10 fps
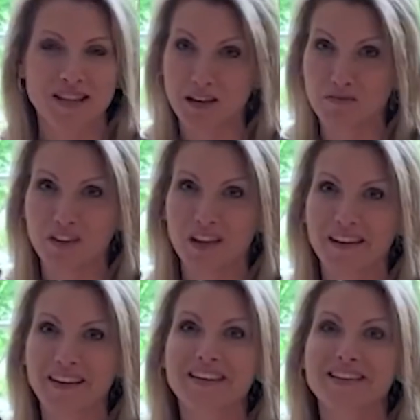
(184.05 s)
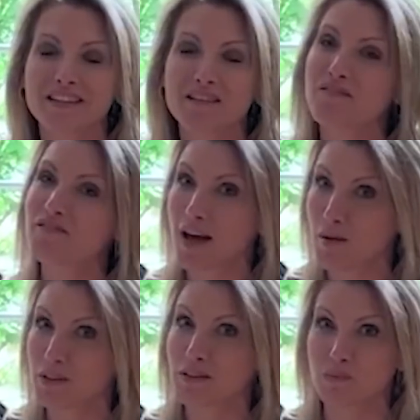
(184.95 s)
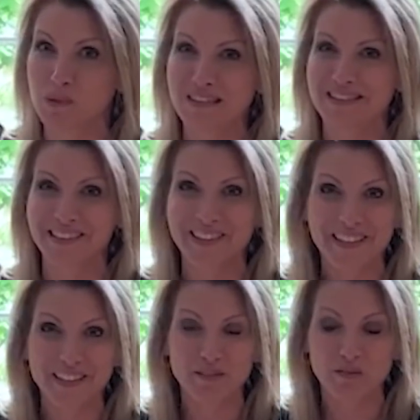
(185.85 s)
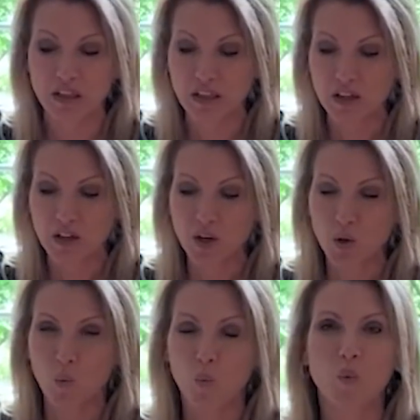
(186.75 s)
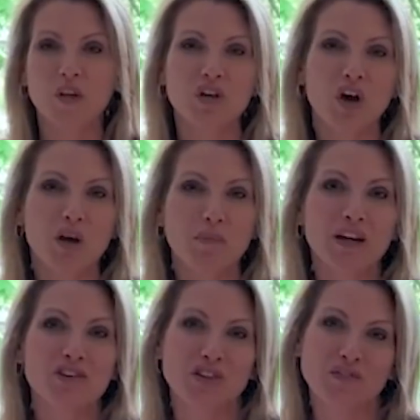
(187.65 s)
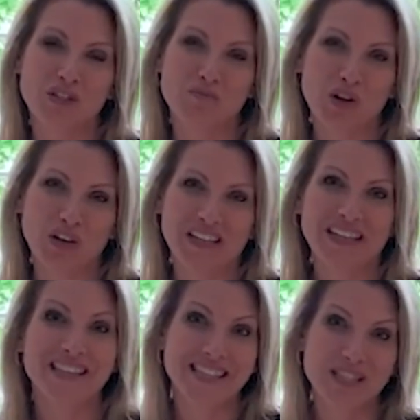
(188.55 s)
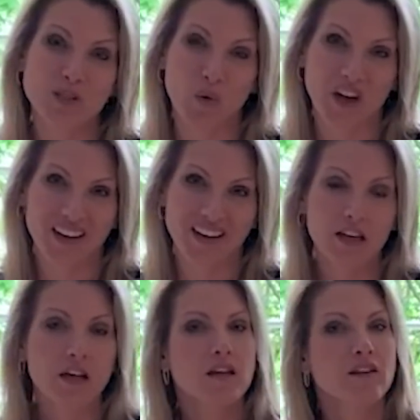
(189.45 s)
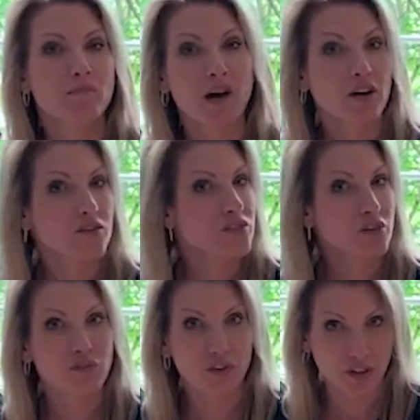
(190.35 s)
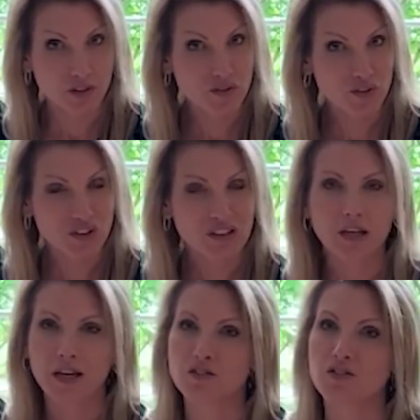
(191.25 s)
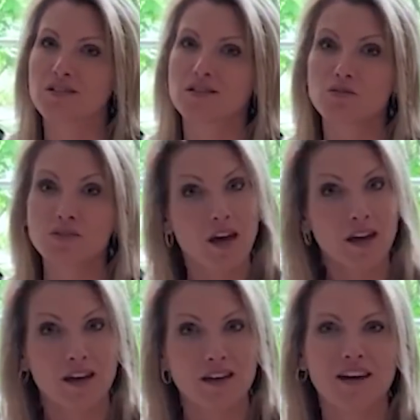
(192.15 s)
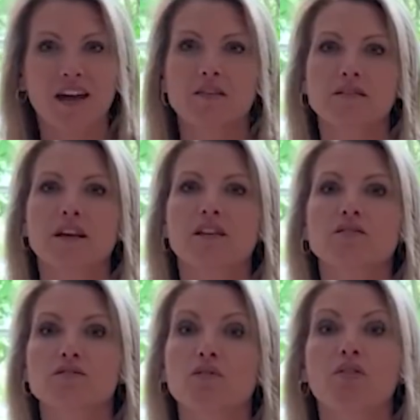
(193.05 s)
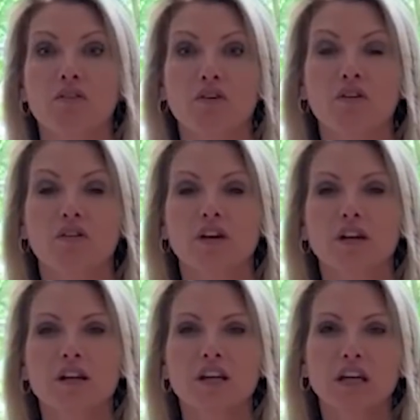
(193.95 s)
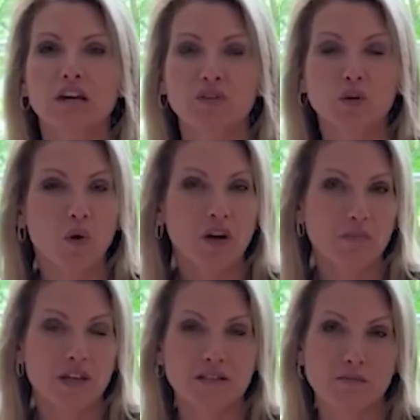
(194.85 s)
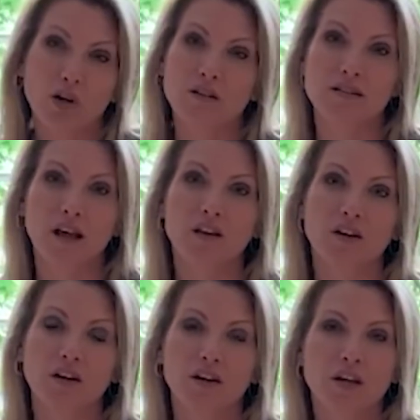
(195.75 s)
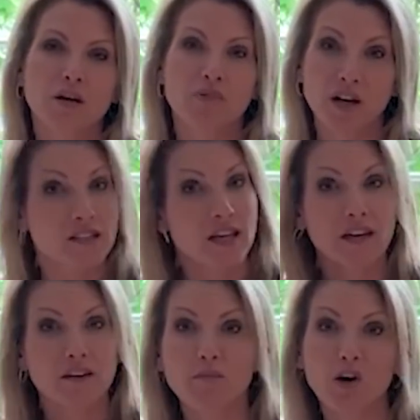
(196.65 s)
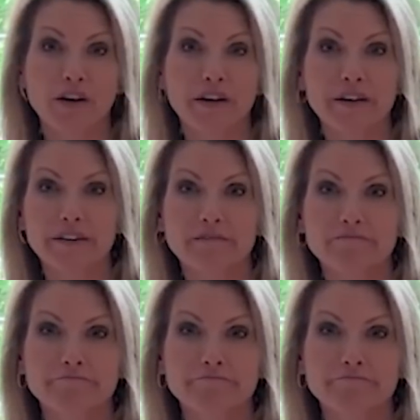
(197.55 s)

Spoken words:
Tenafly is a fabulous place to live. We talk about a shifting market in this way. The buyers know first, the agents know second, and the sellers know third. If you want to be a smart seller, price ahead of the market.